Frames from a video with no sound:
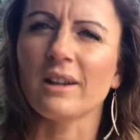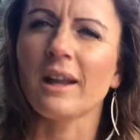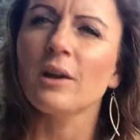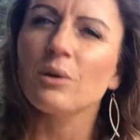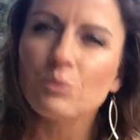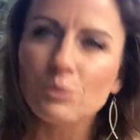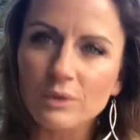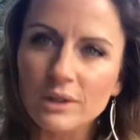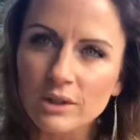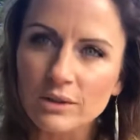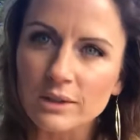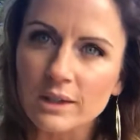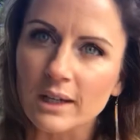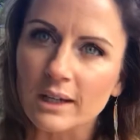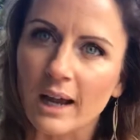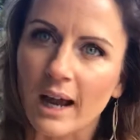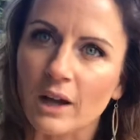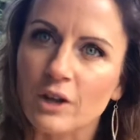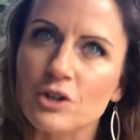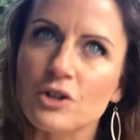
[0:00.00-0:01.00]
like real
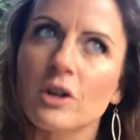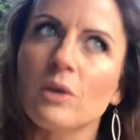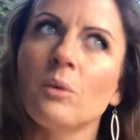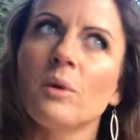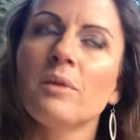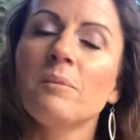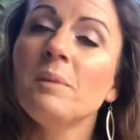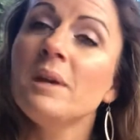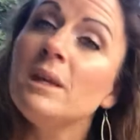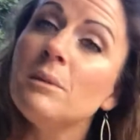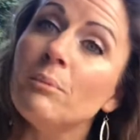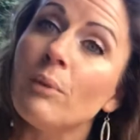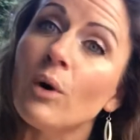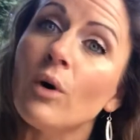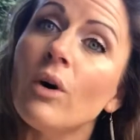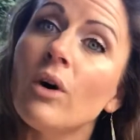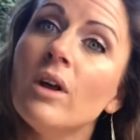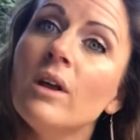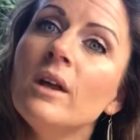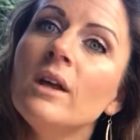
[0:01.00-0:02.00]
connection with
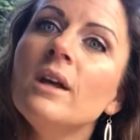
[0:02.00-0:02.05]
people